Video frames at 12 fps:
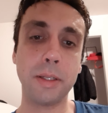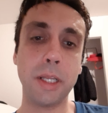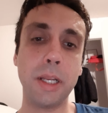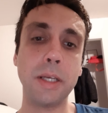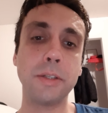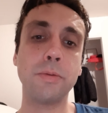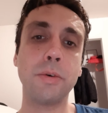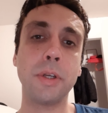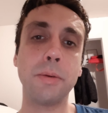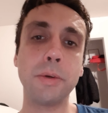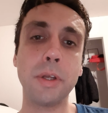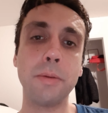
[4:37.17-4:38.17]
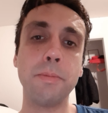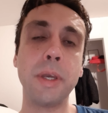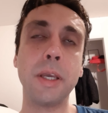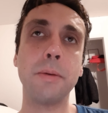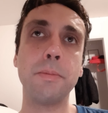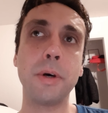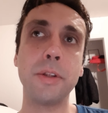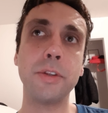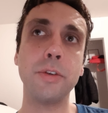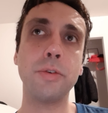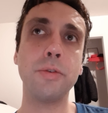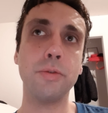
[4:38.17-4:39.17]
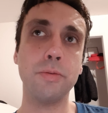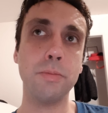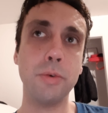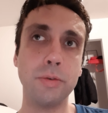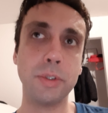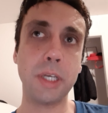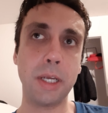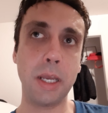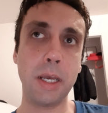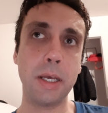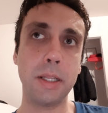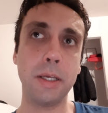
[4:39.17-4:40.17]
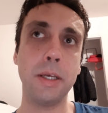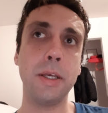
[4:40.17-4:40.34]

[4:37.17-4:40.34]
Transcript: the next one I'm gonna make about the two moons I had.